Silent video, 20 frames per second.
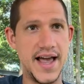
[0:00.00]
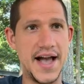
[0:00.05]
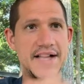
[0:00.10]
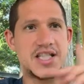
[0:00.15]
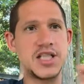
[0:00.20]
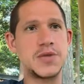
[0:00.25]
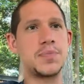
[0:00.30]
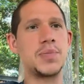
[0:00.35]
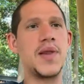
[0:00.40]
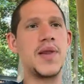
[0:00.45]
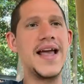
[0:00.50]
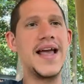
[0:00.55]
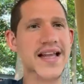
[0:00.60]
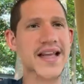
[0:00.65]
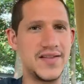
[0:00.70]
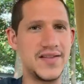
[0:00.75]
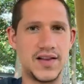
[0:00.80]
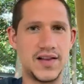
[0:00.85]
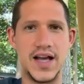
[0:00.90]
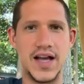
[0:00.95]

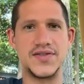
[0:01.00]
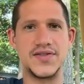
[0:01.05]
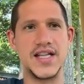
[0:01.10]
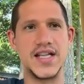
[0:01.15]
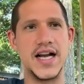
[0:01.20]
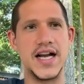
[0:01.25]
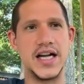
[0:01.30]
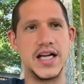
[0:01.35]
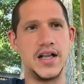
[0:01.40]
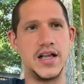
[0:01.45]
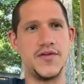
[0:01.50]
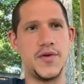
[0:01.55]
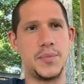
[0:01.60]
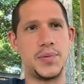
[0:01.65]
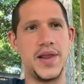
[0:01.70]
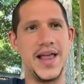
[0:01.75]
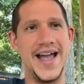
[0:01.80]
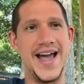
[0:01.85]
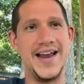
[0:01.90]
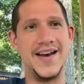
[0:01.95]
explaining the life cycle of a
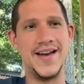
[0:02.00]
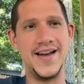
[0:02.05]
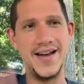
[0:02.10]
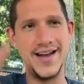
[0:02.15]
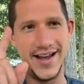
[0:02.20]
plant